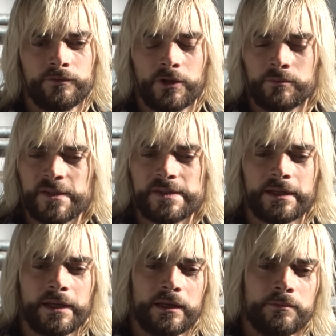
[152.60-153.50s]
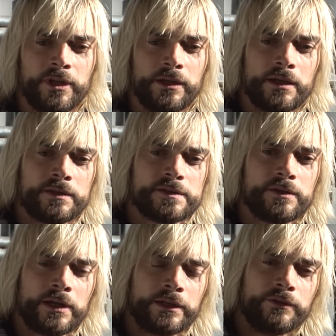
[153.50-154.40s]
from this academy. And
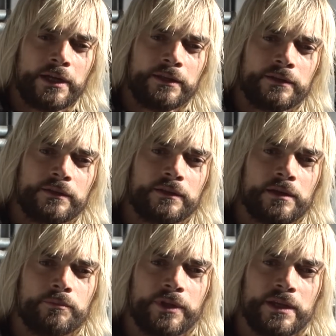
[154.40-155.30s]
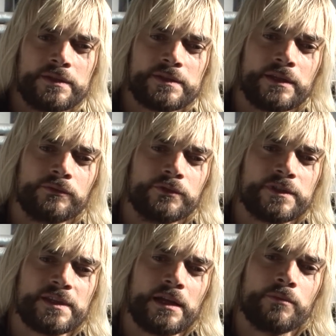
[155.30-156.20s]
so I created a piece that
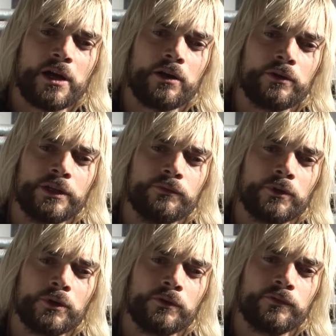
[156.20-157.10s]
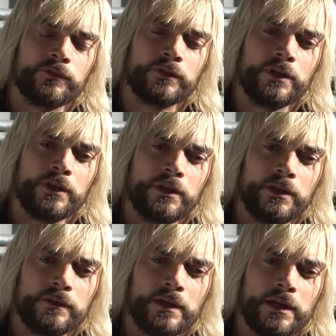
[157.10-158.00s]
would somehow involve
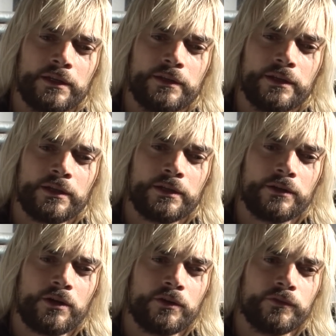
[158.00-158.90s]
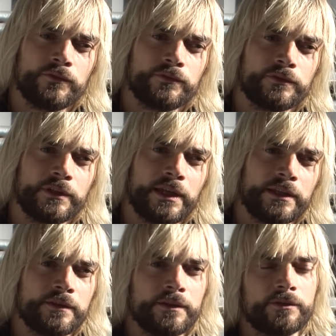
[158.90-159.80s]
the idea of
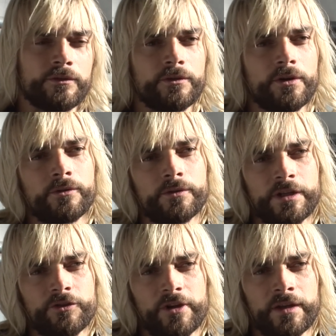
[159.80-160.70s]
getting to know each